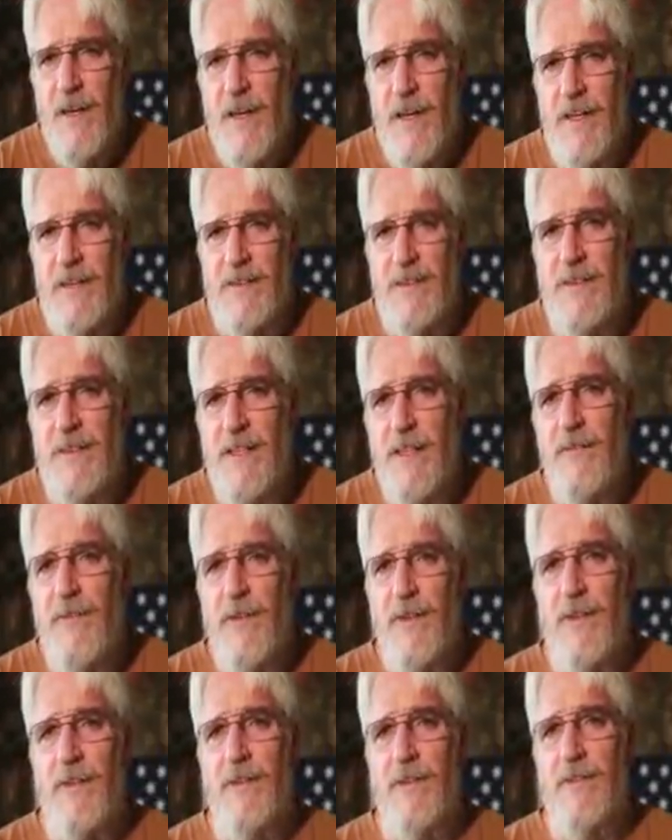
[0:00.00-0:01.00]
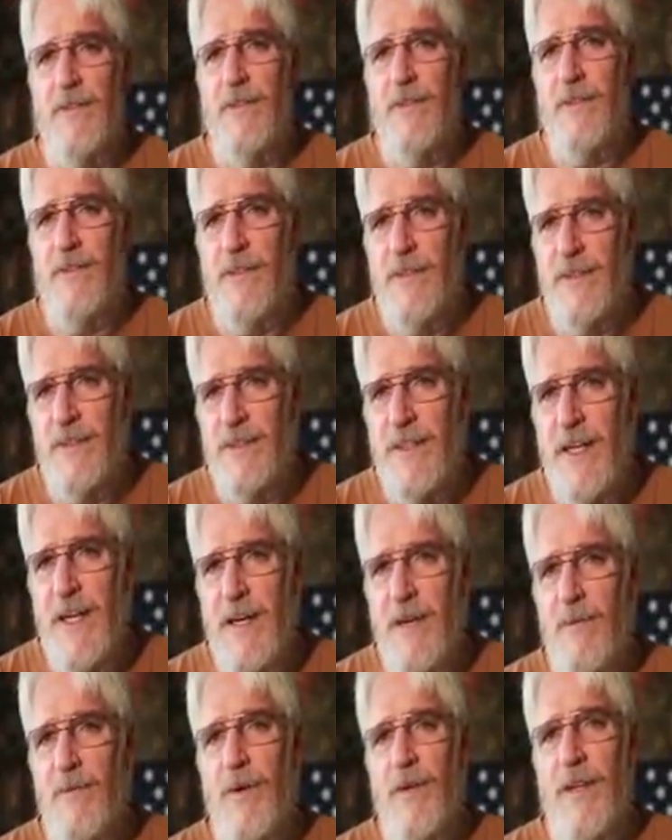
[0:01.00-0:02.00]
It's difficult to
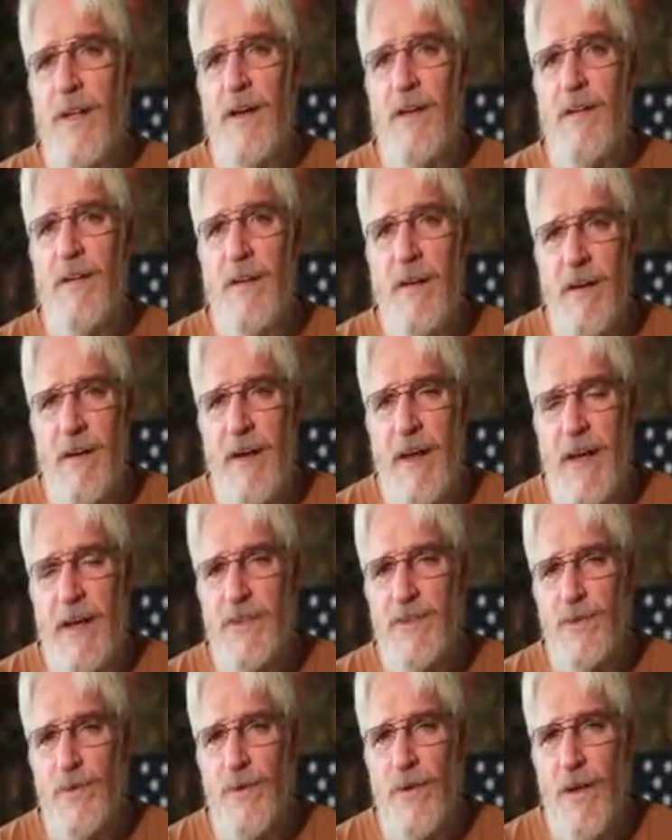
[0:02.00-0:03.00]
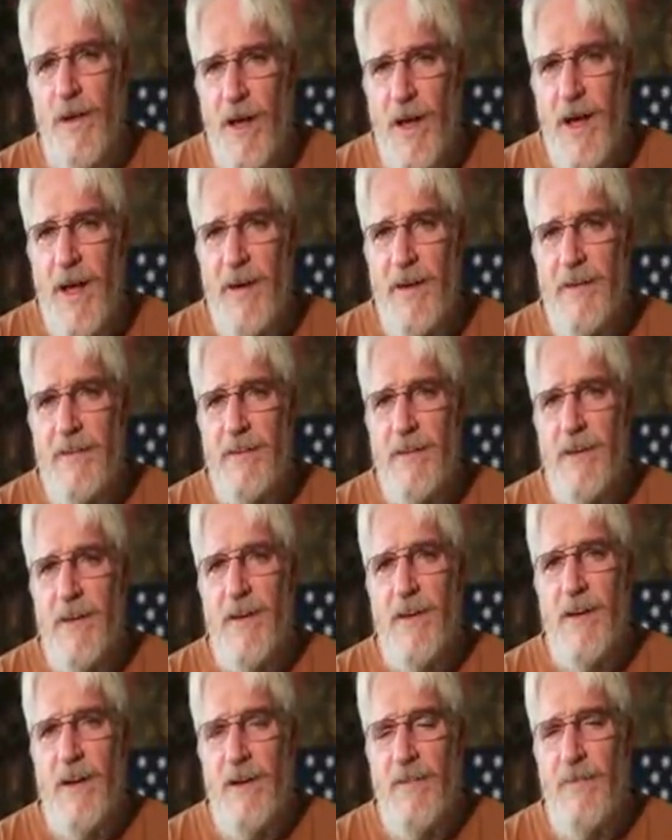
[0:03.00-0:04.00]
say without an actual audit
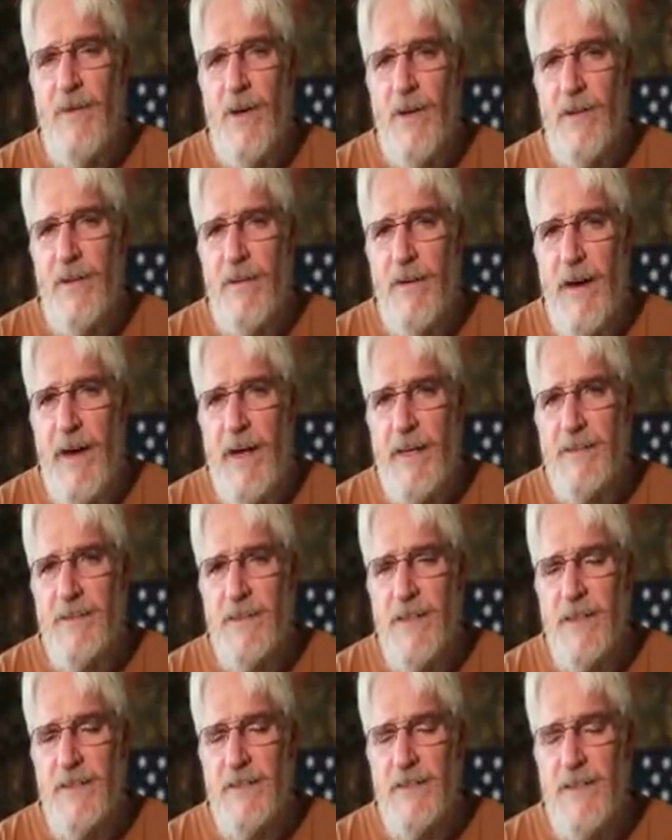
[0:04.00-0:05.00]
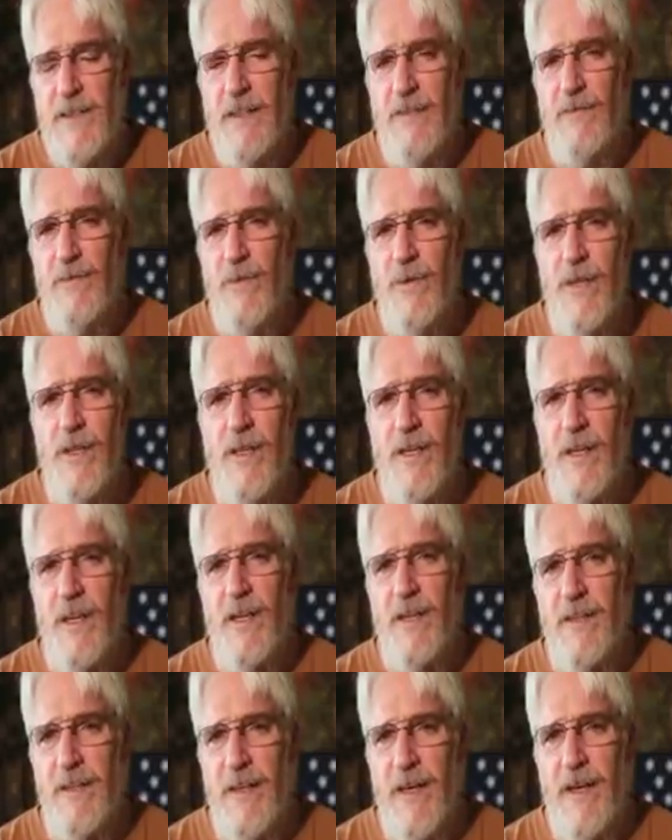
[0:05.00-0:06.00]
of all their assets and really
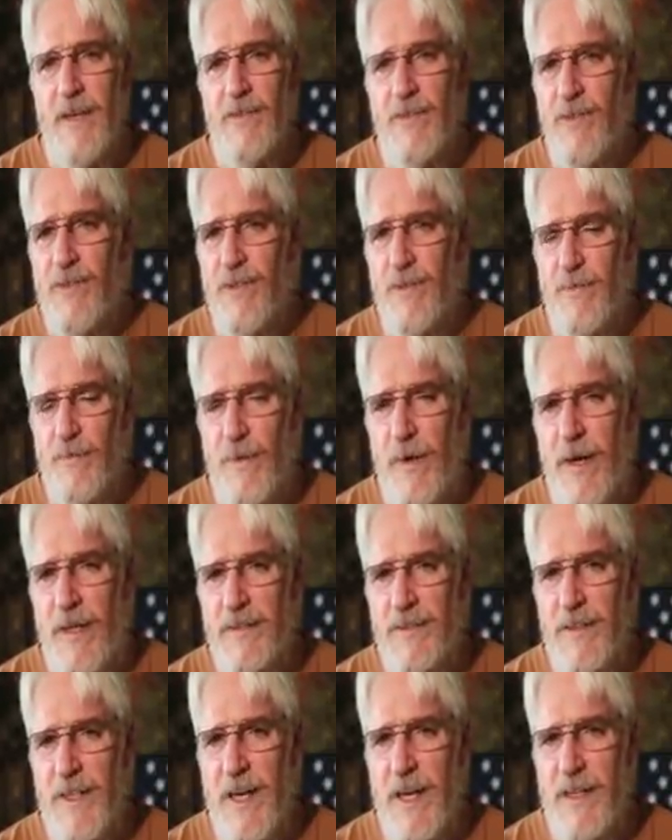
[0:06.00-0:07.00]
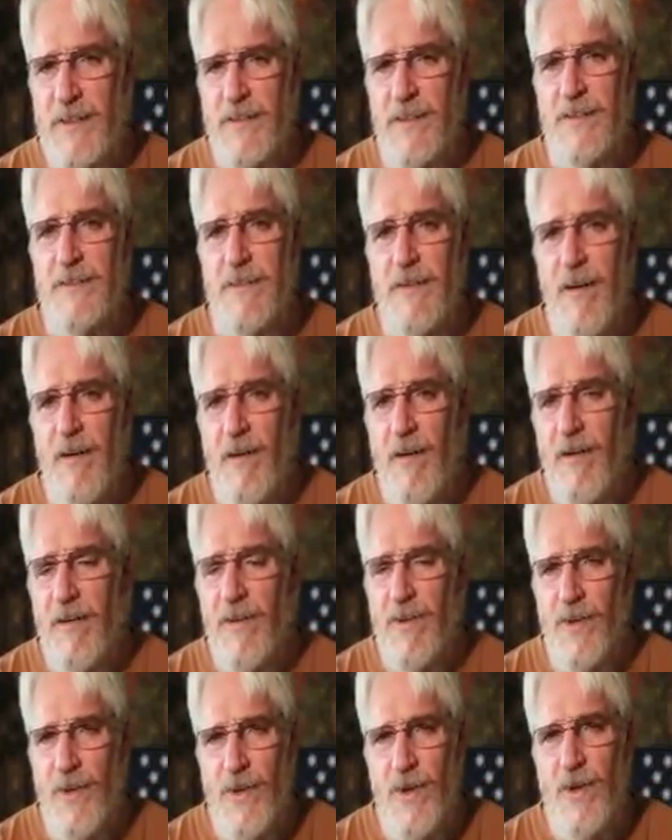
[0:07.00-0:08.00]
getting down to brass tacks. It's
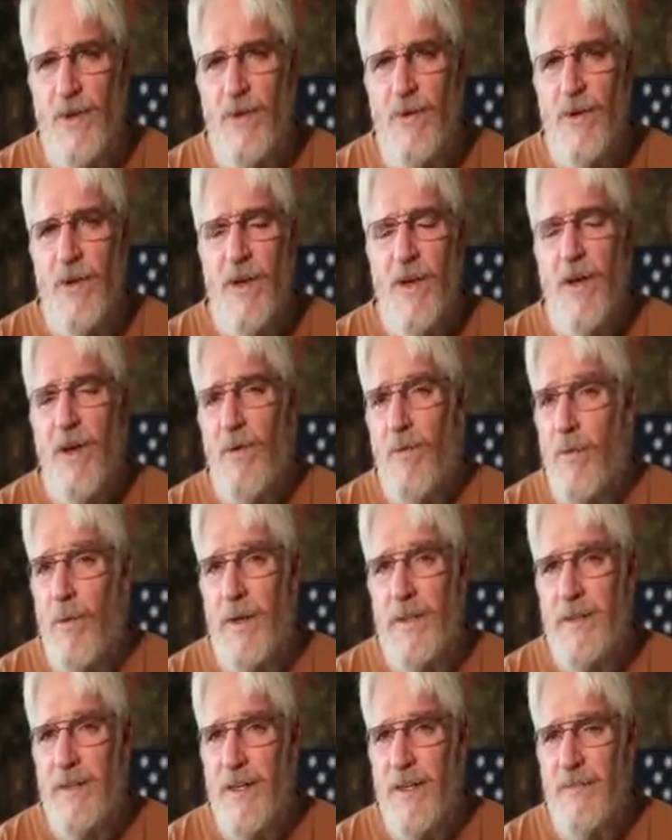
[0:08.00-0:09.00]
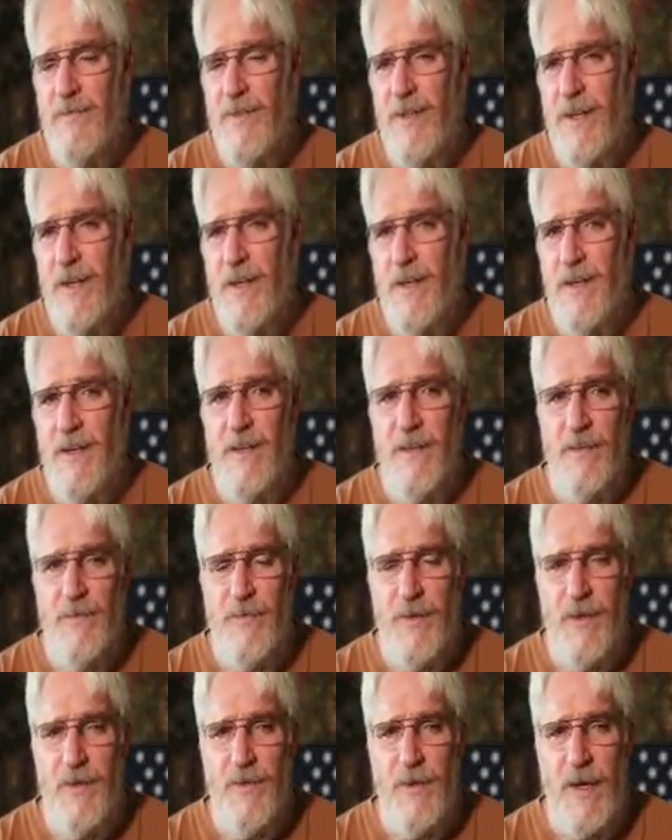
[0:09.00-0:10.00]
hard to know what they've done. In the
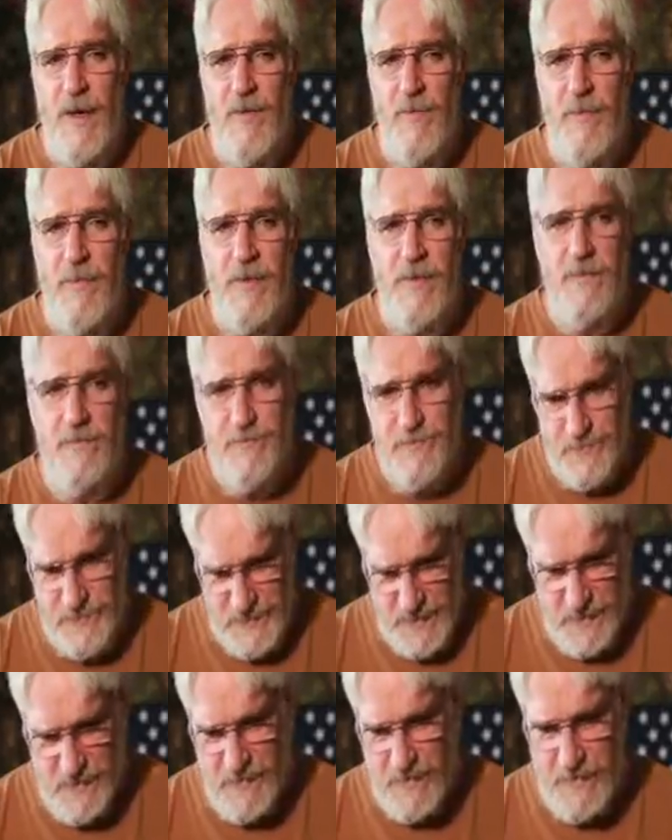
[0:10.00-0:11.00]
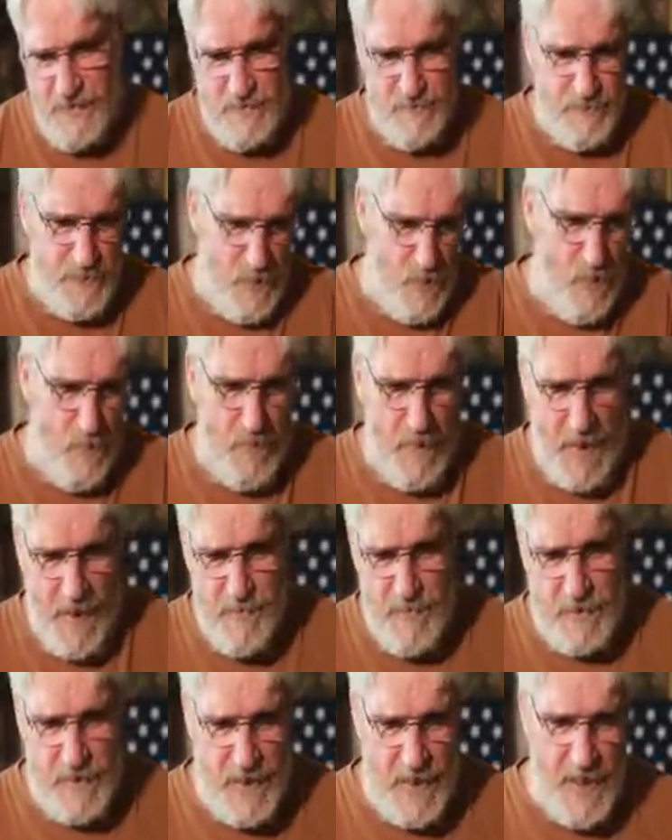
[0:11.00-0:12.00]
federal government,
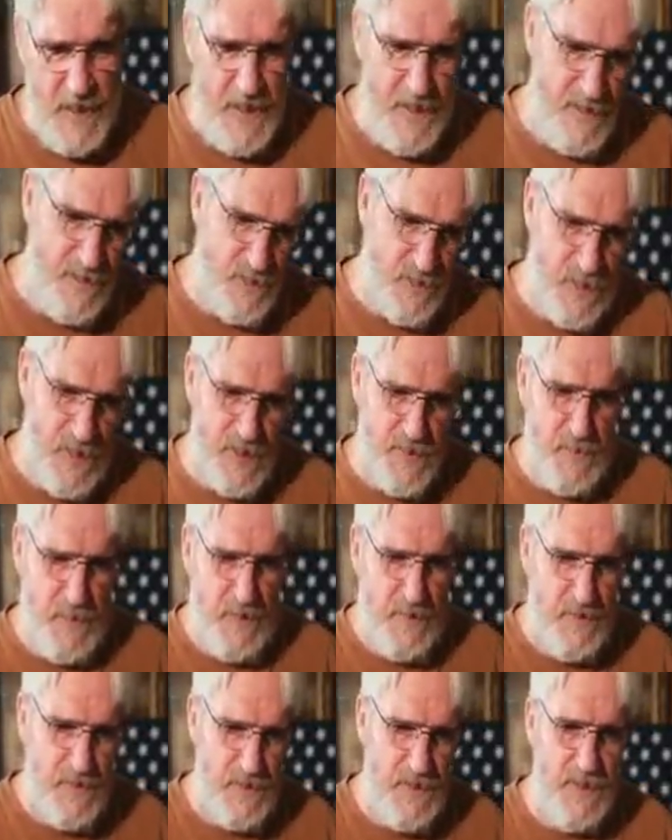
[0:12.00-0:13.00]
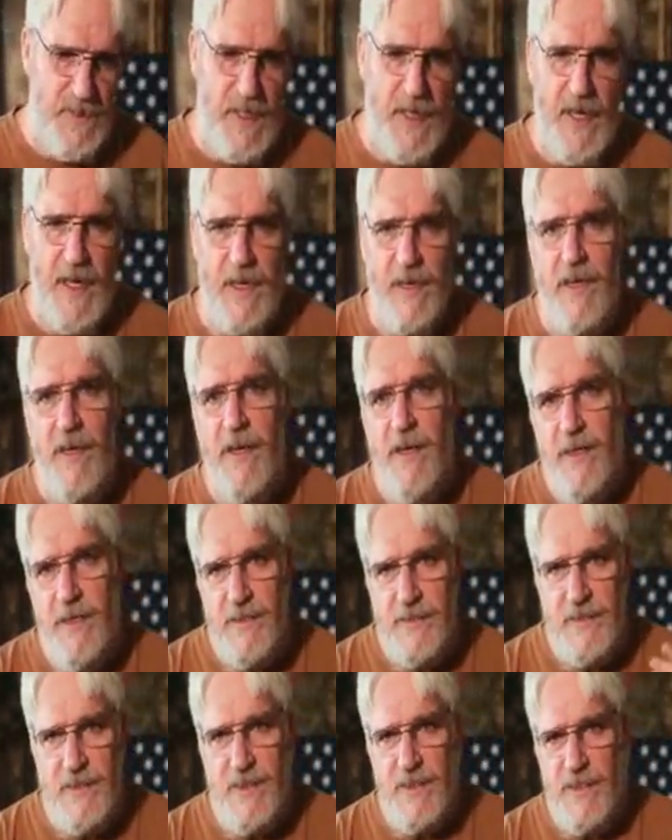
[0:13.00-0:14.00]
Obama lied, transparency died.
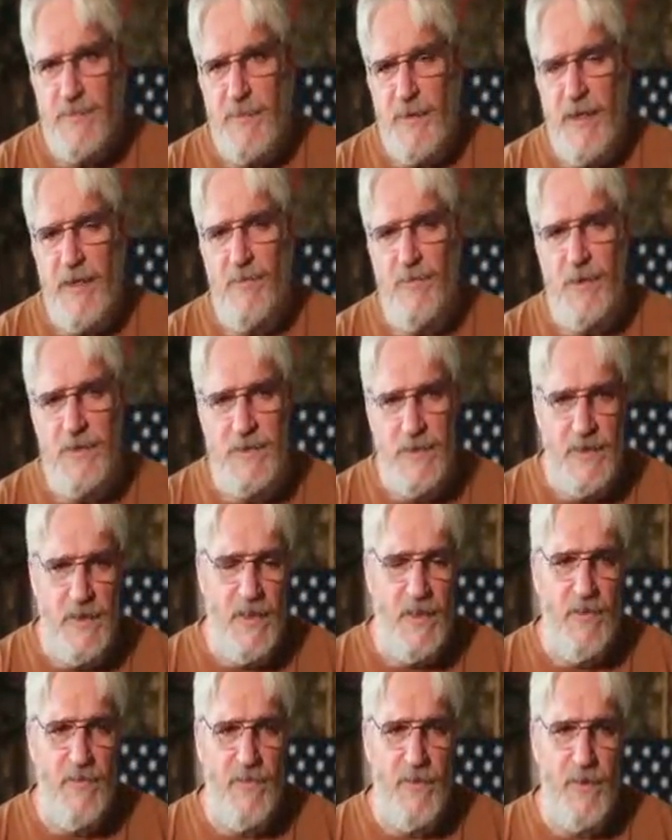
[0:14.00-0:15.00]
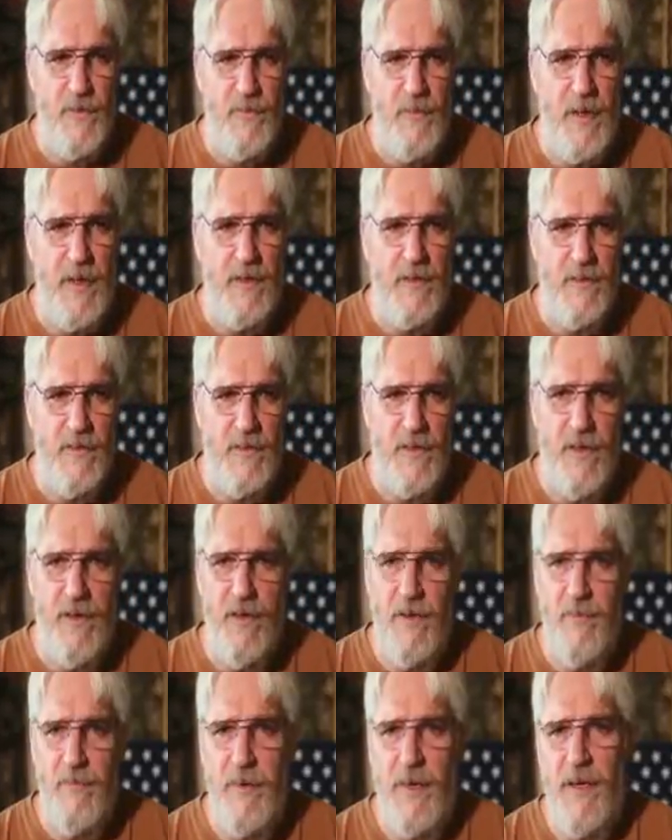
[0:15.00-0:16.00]
C-SPAN wasn't there for the medical
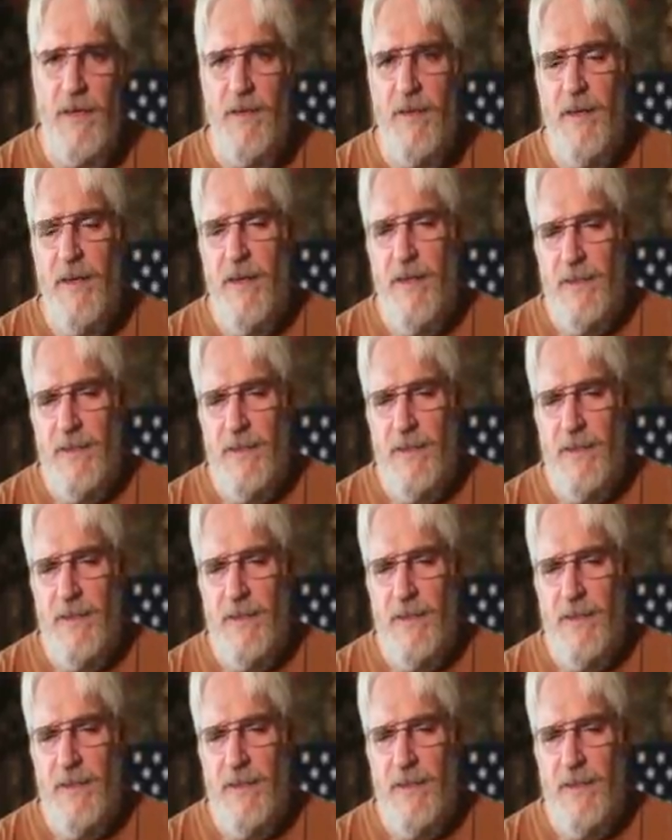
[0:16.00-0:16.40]
care debate.